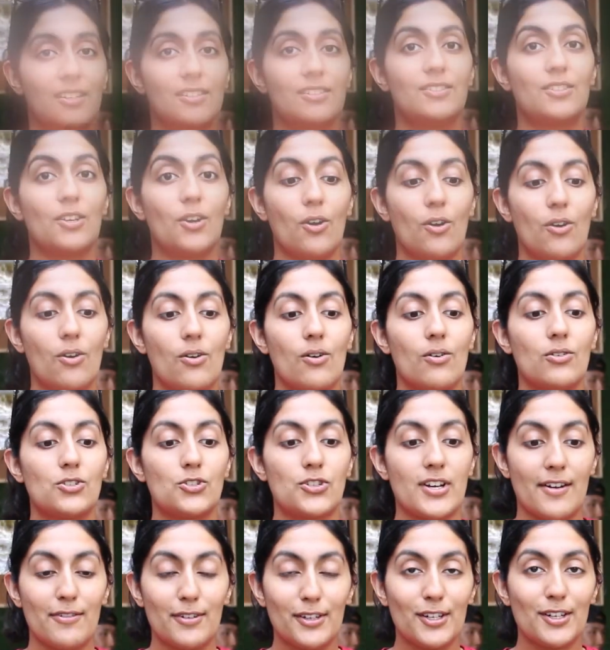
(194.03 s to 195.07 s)
So
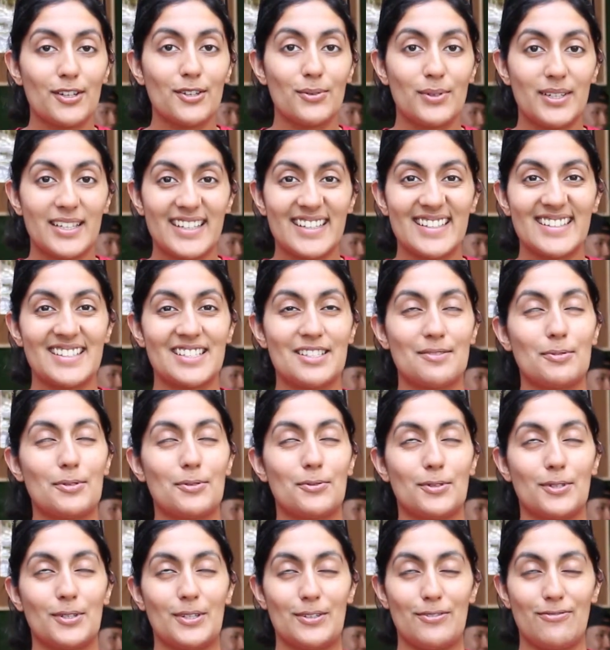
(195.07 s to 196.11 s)
traveling on the weekends has been
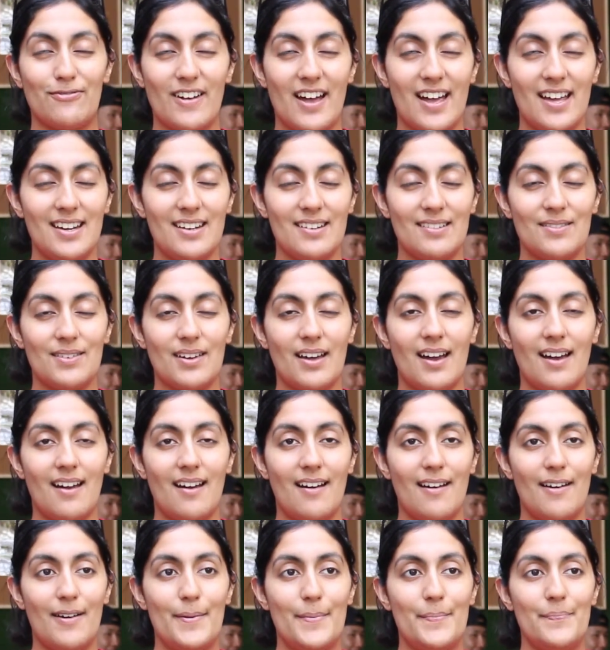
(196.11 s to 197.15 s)
really fun.
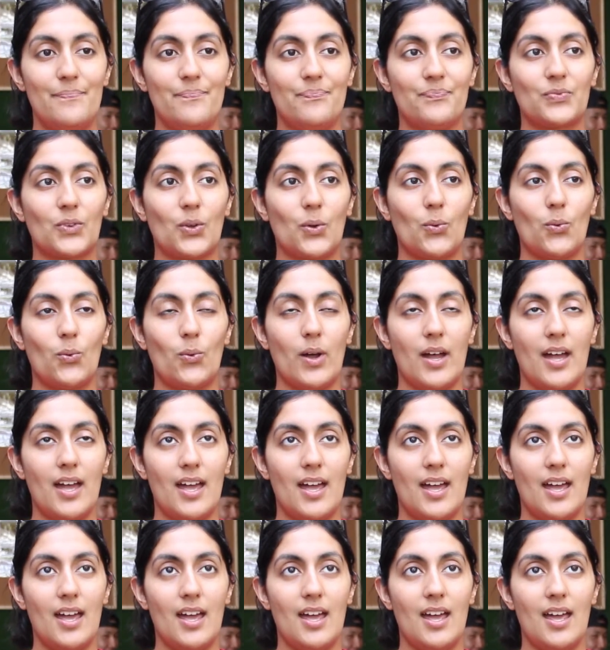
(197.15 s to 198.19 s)

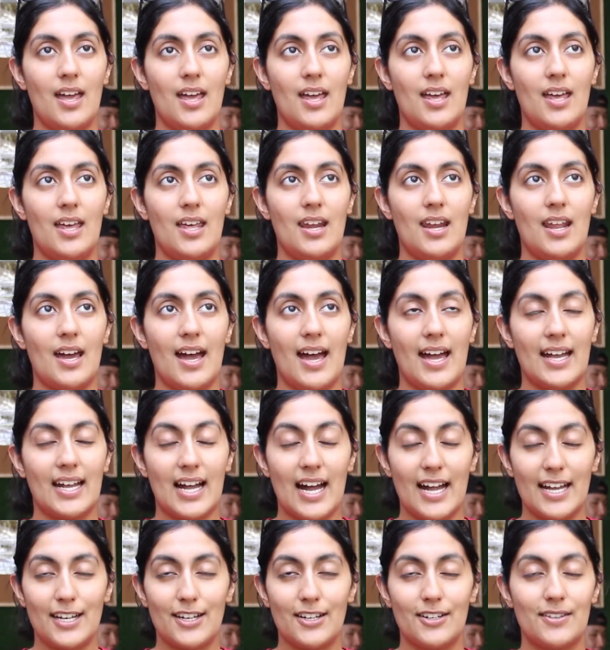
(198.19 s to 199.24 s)
When I
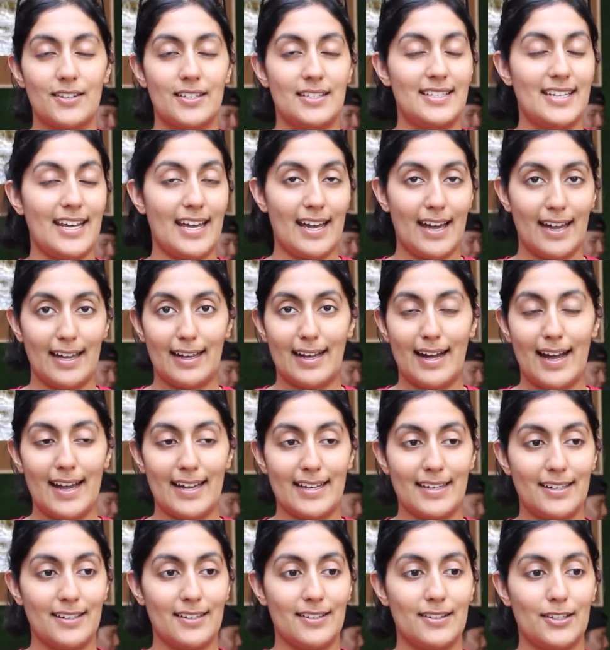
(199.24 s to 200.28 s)
got here, the day I
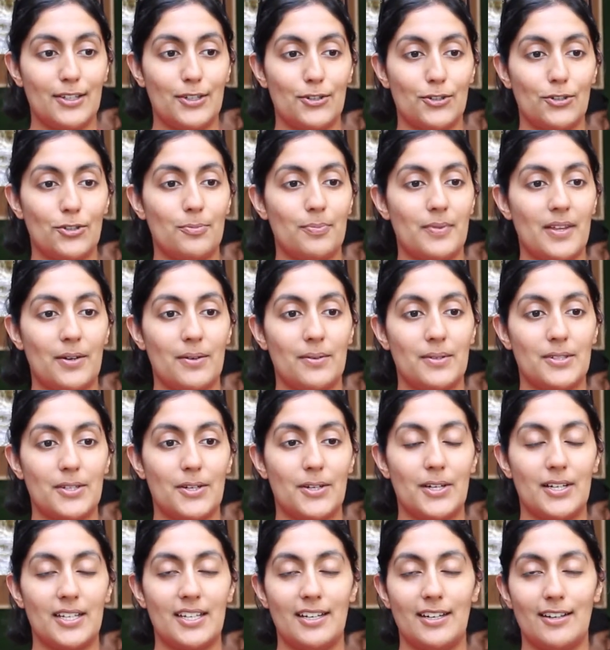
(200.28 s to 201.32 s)
got here, the group that was
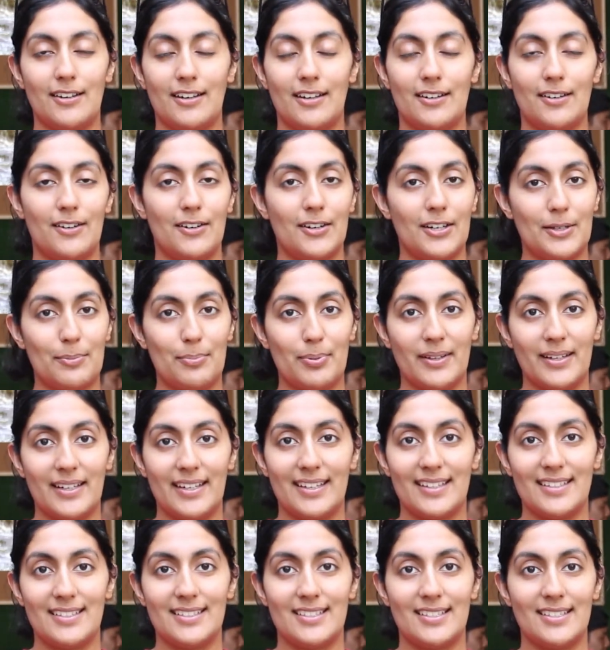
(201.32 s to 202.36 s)
already here had already
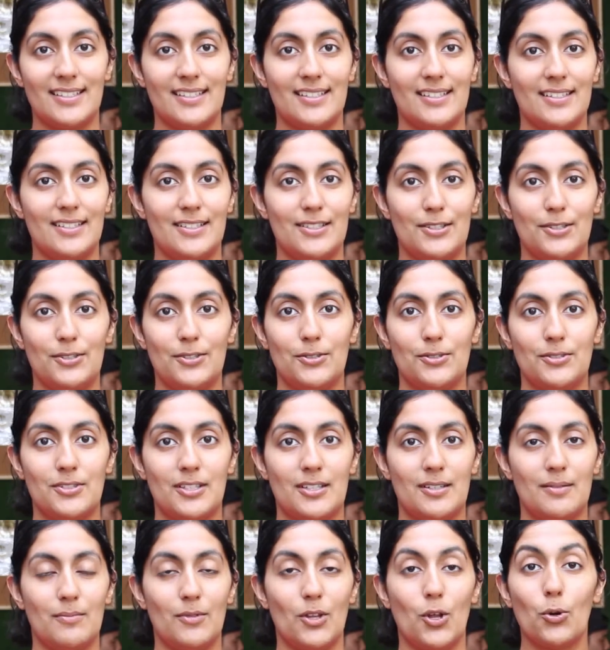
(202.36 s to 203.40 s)
planned to do
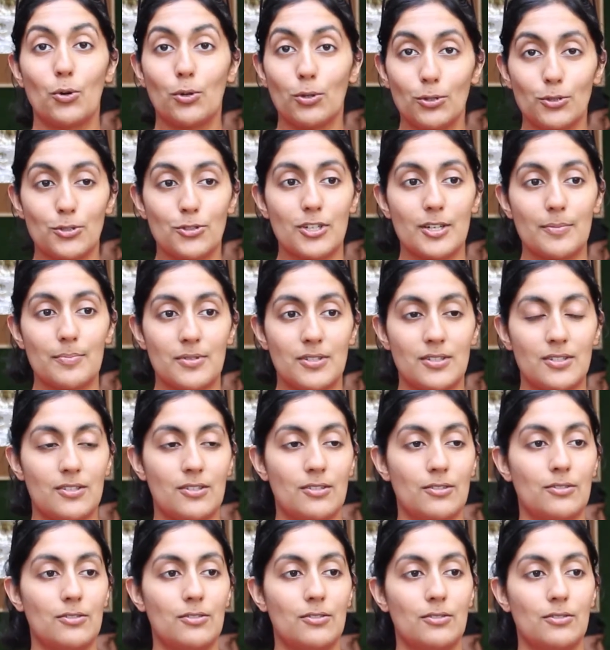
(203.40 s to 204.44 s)
some local trips
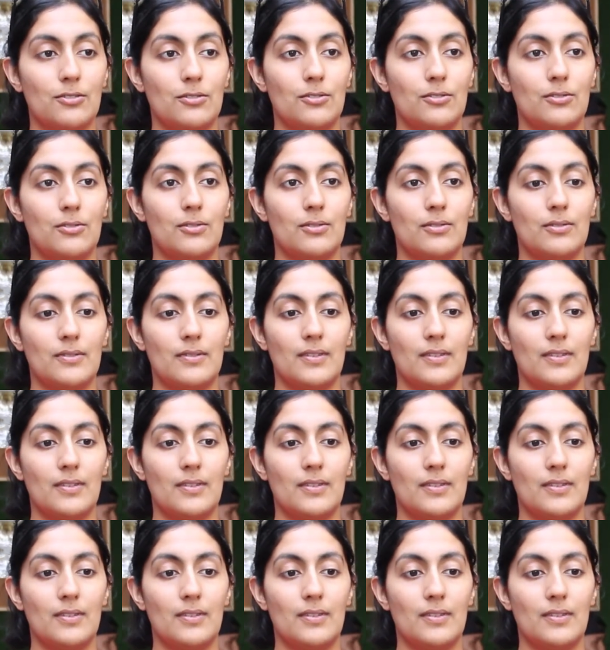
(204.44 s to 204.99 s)
to